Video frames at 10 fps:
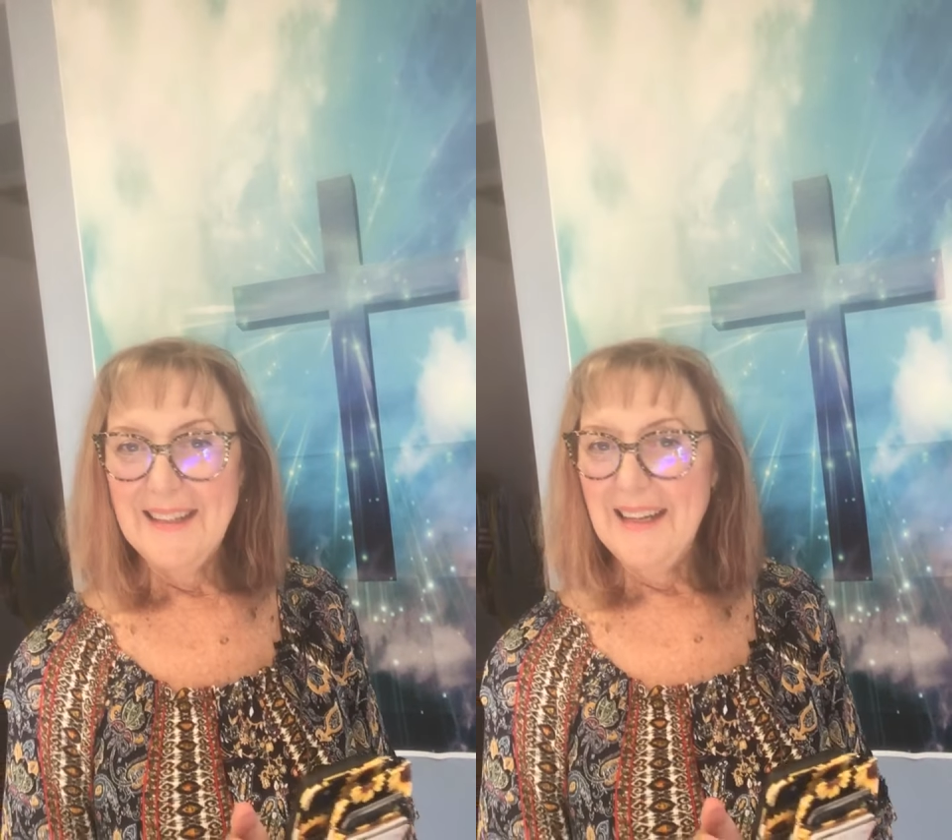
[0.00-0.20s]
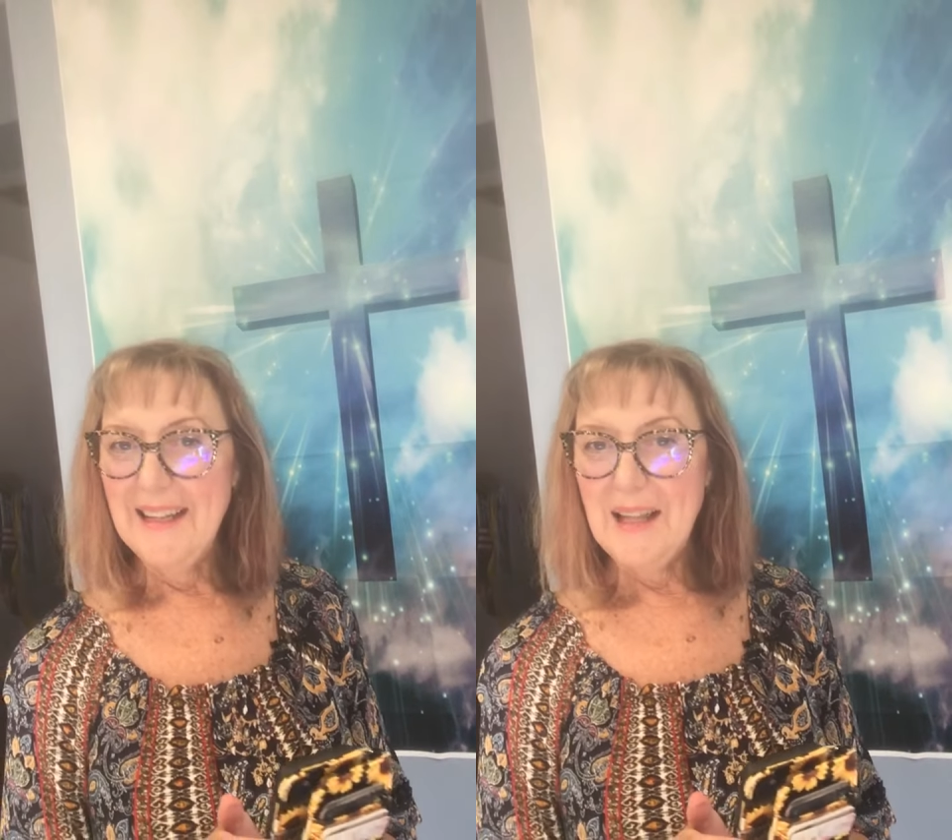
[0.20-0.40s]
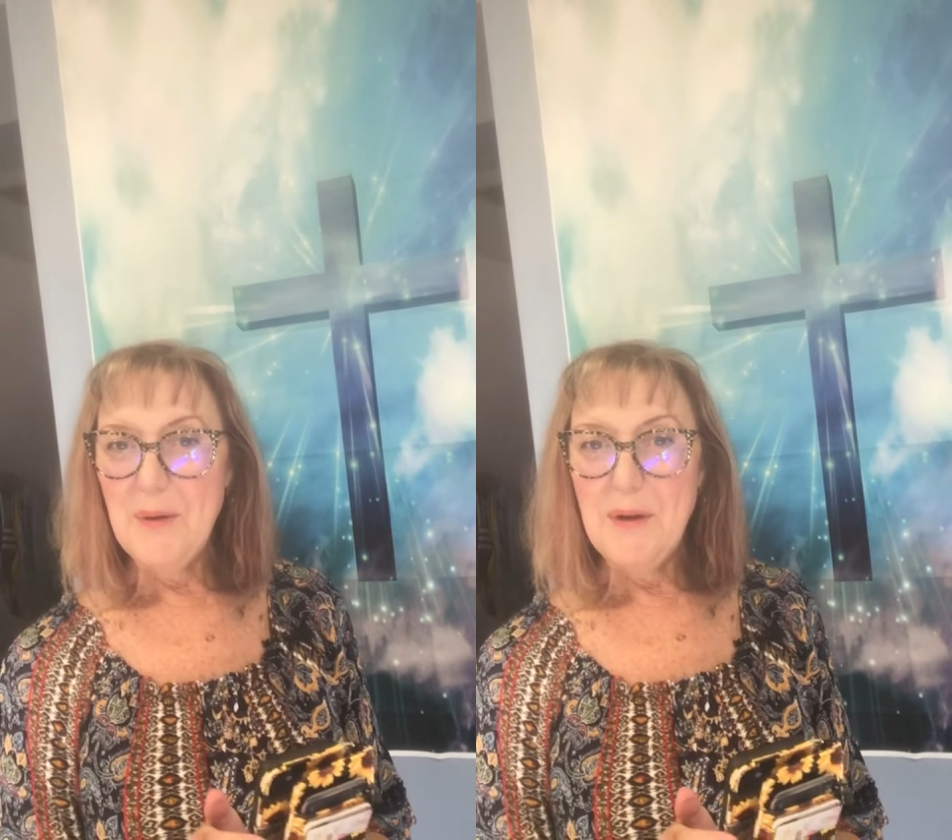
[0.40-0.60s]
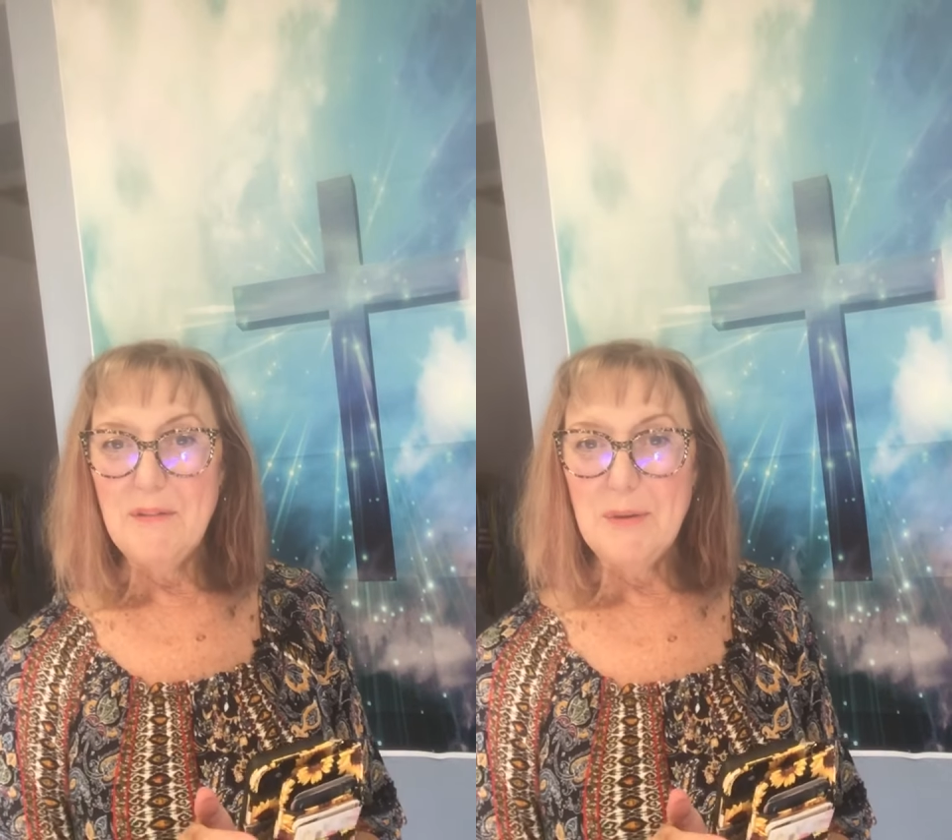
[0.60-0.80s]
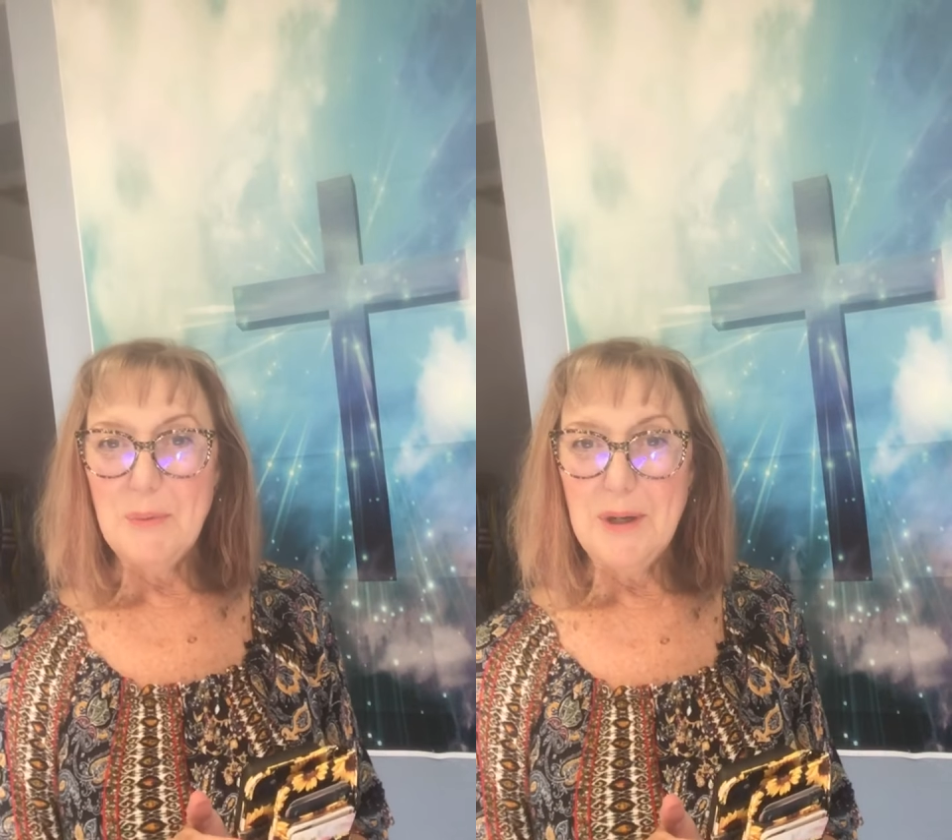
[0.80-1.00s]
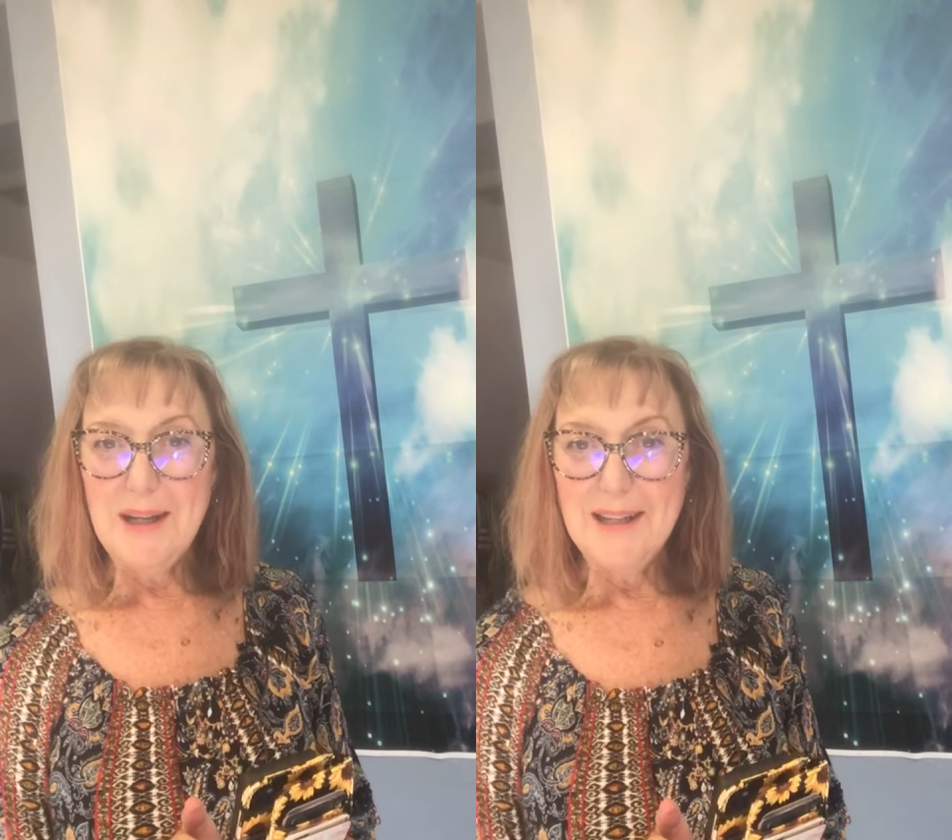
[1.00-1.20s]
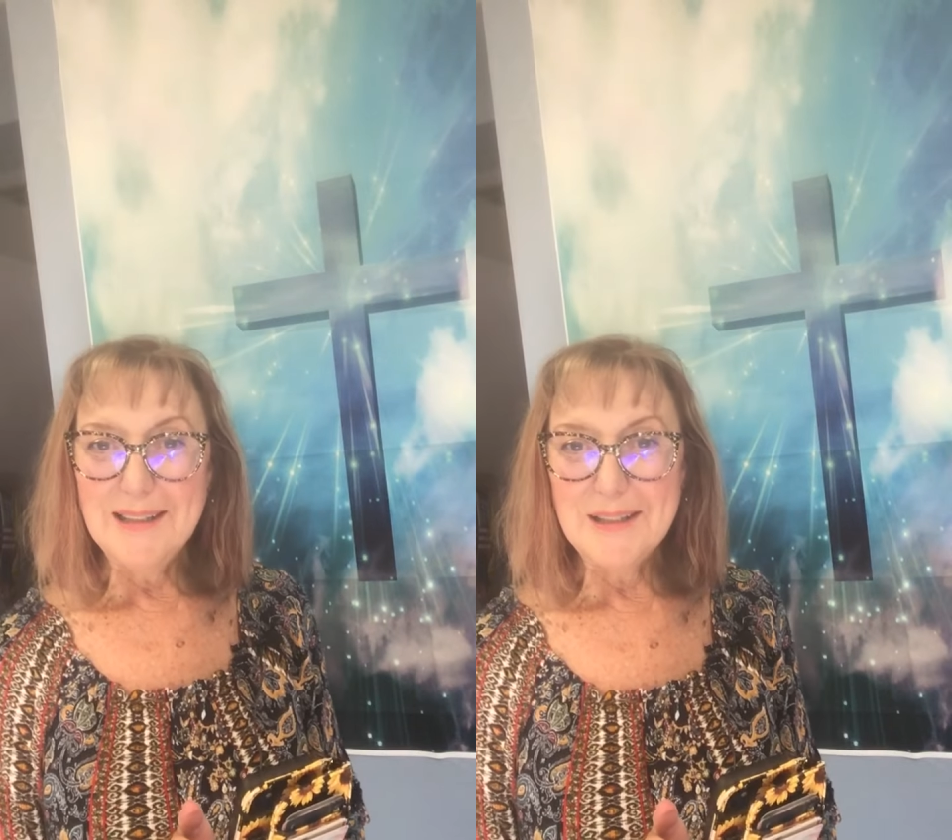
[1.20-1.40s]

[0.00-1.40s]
Hello, everyone.